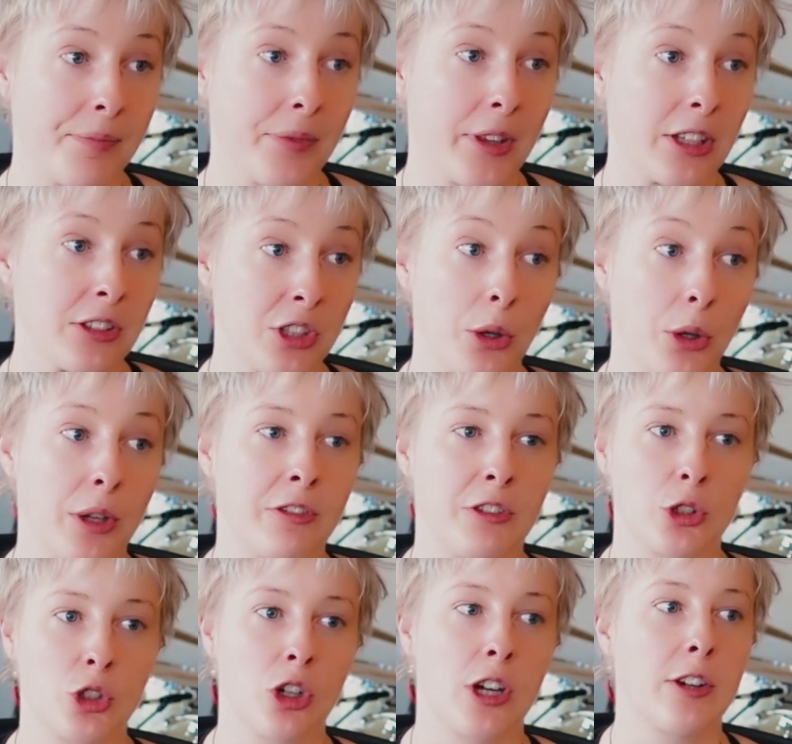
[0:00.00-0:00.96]
so if you're
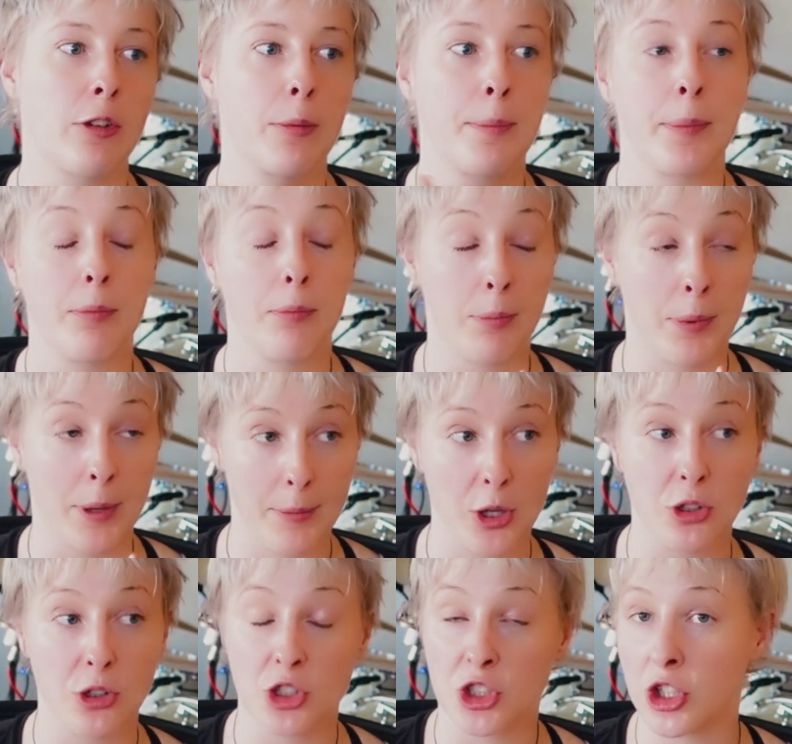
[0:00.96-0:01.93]
trying to promote
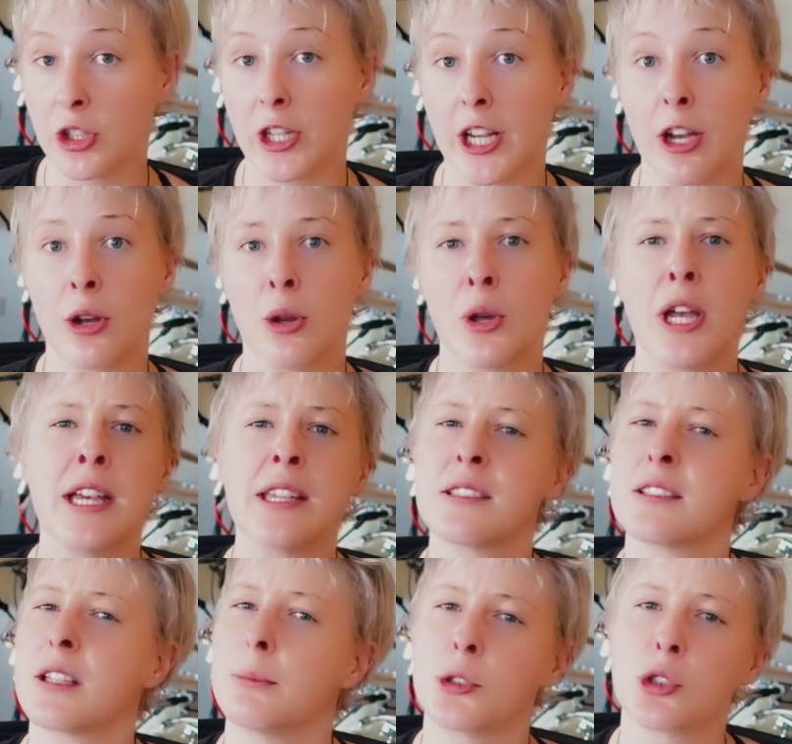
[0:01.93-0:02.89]
the studio,
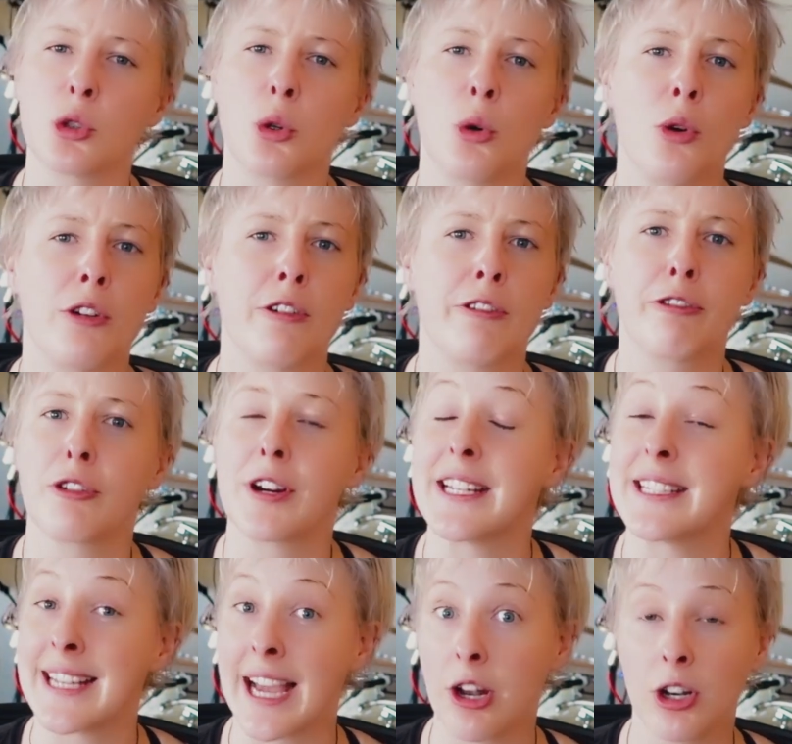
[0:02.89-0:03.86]
some sort of free
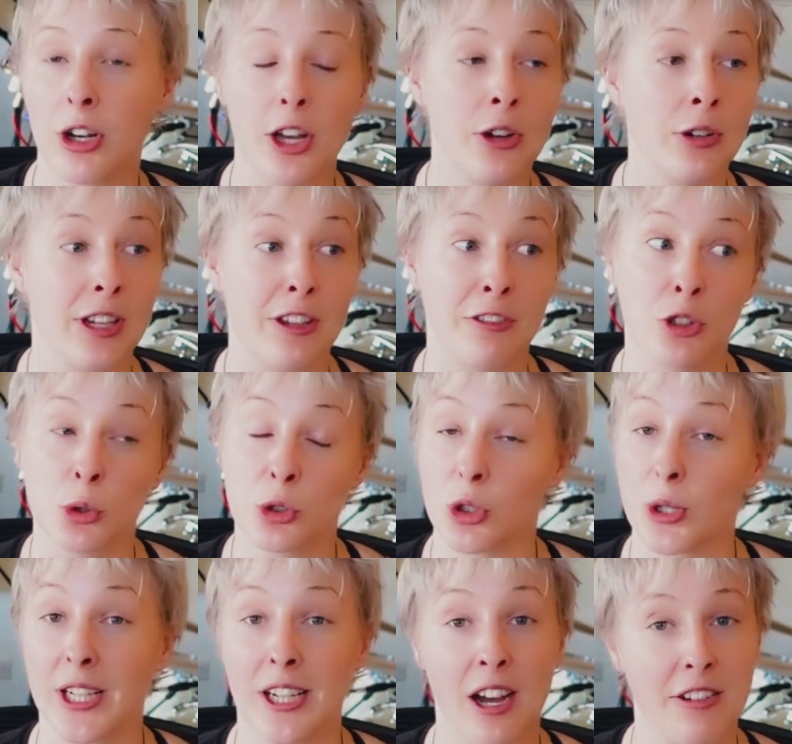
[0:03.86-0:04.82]
download, if you're
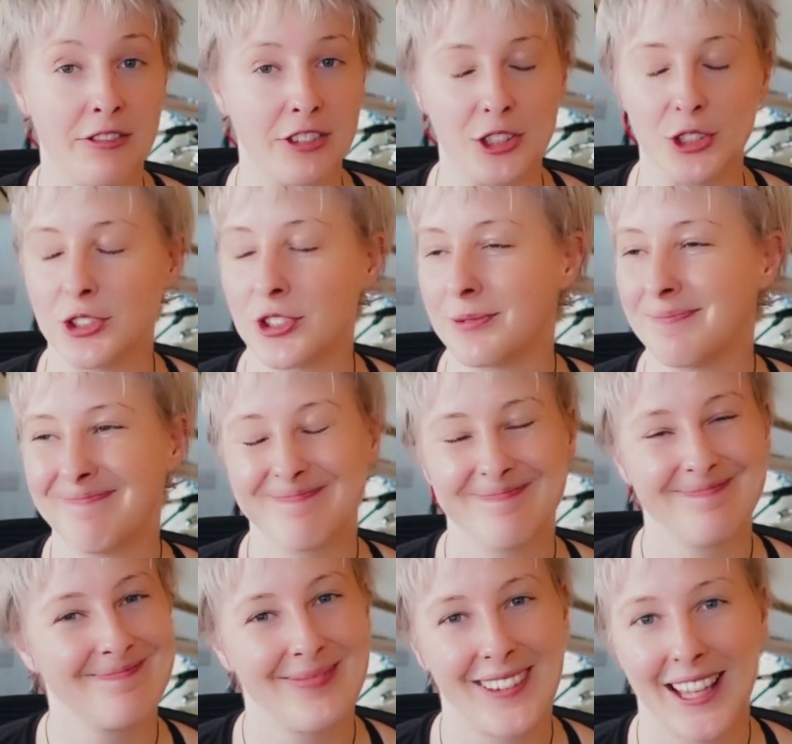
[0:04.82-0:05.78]
doing covers,
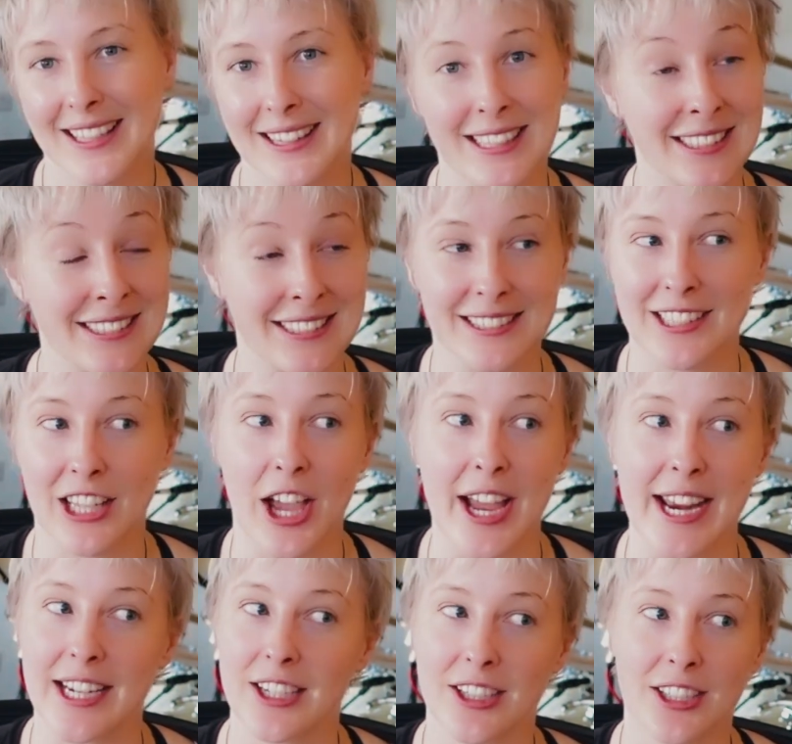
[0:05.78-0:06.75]
this is
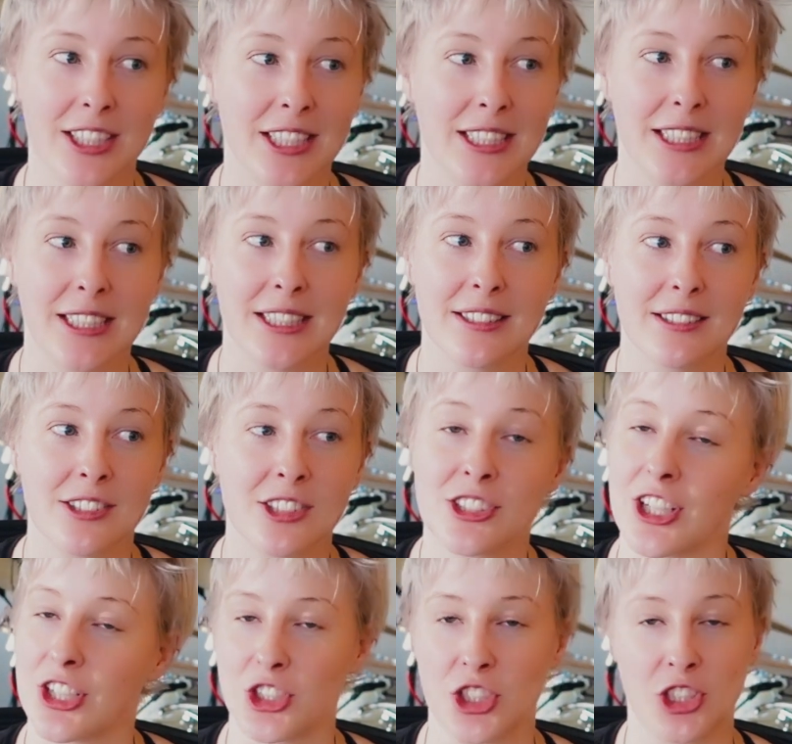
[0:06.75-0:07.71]
like
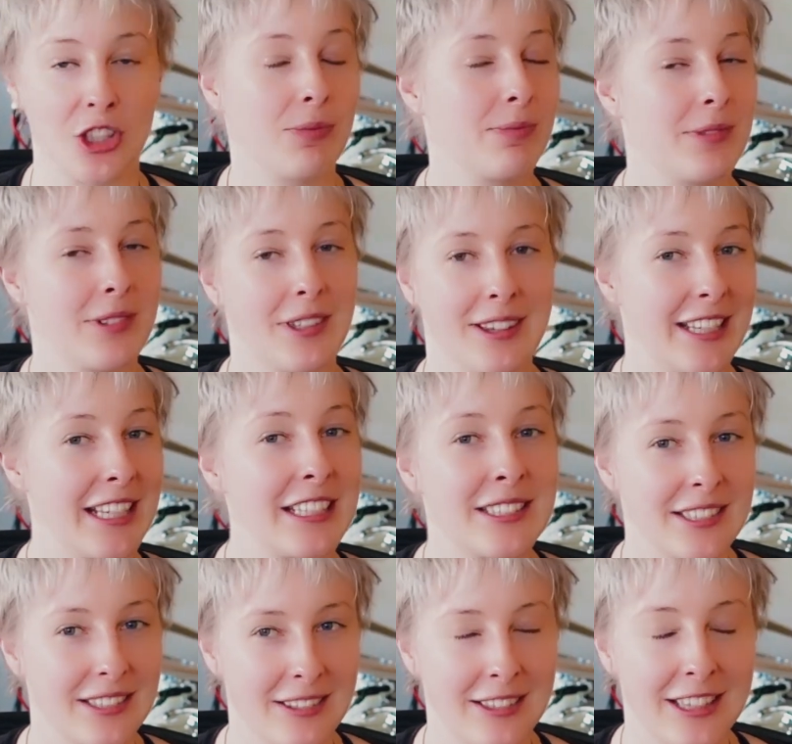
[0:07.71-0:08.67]
such a,
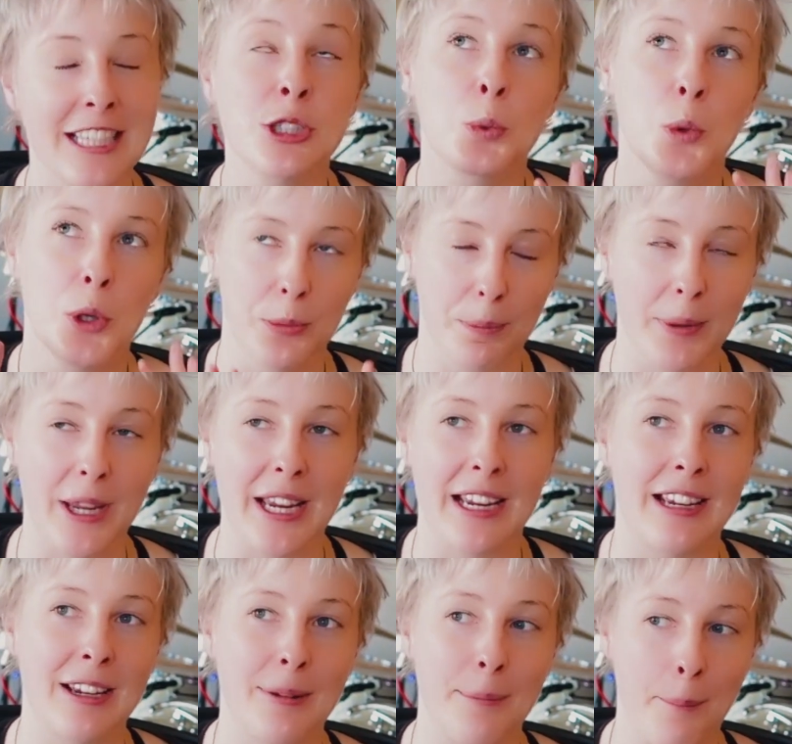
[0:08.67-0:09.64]
this would
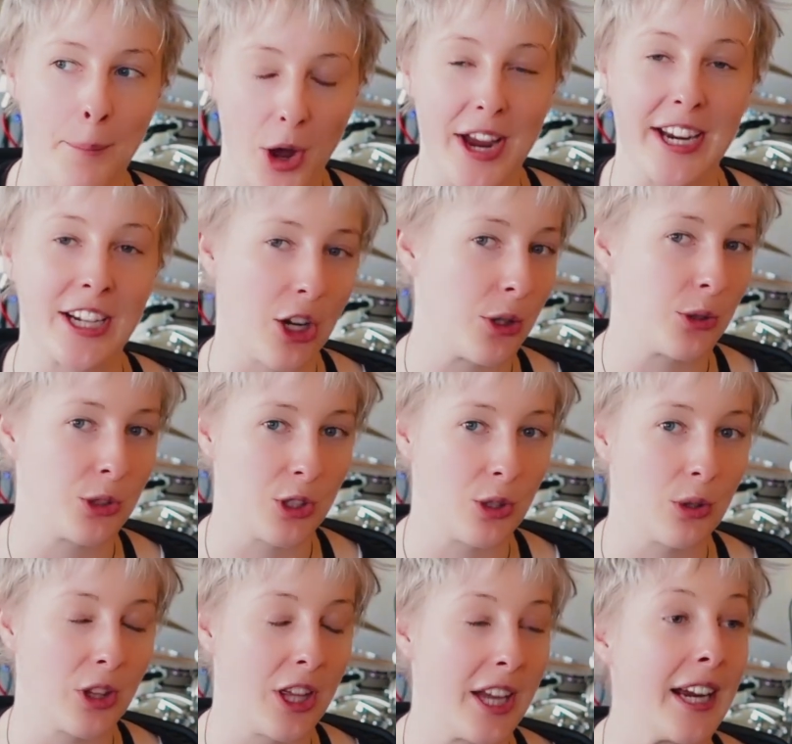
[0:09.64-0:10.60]
be my go-to
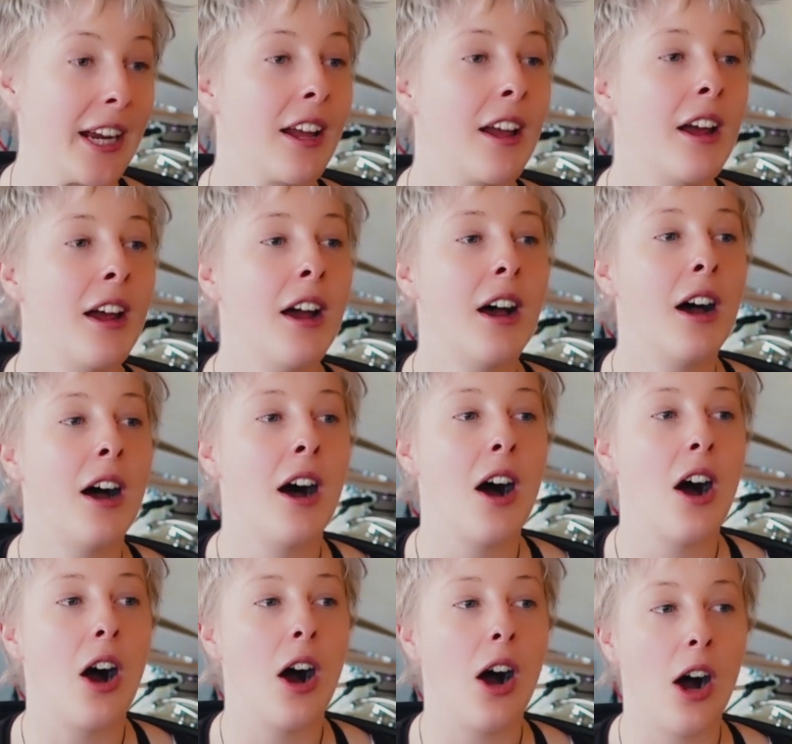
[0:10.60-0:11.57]
thing.
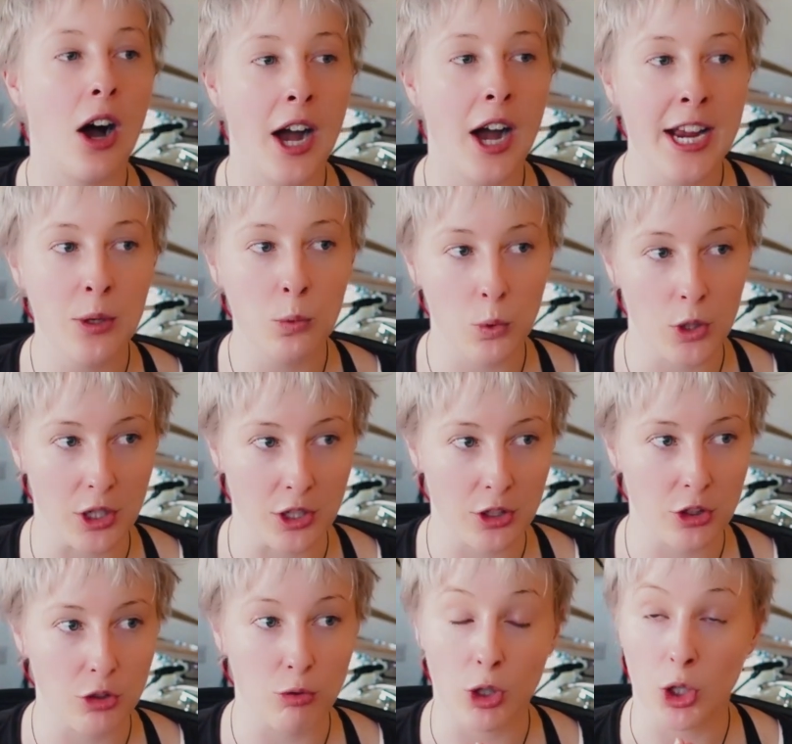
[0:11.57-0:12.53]
I
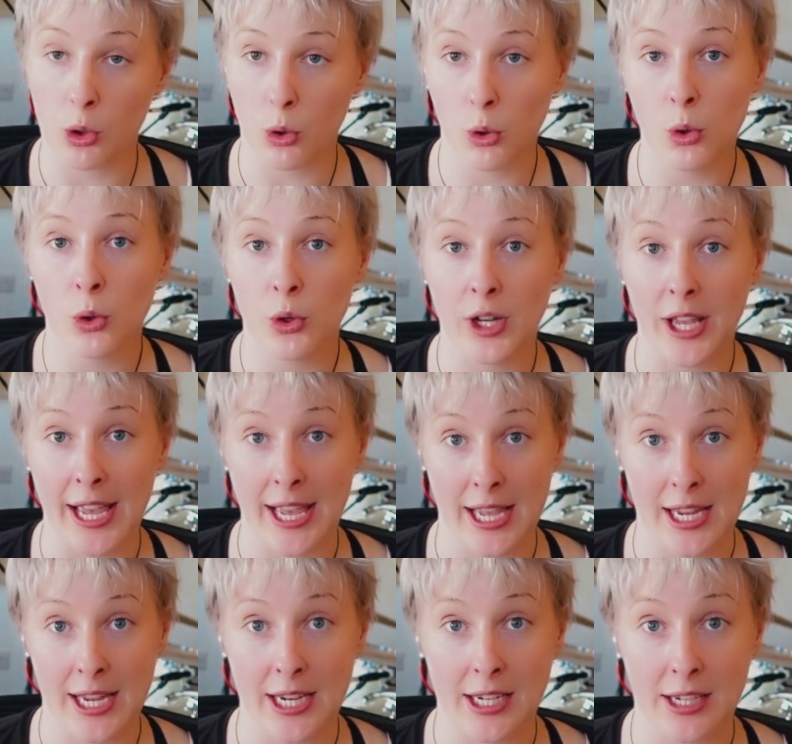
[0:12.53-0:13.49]
would record
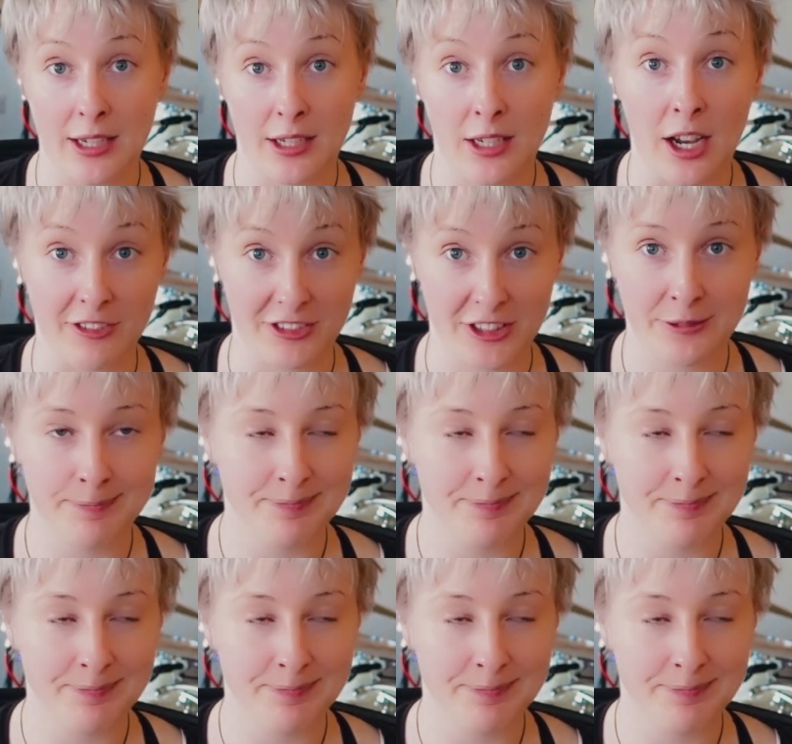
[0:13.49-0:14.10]
a cover.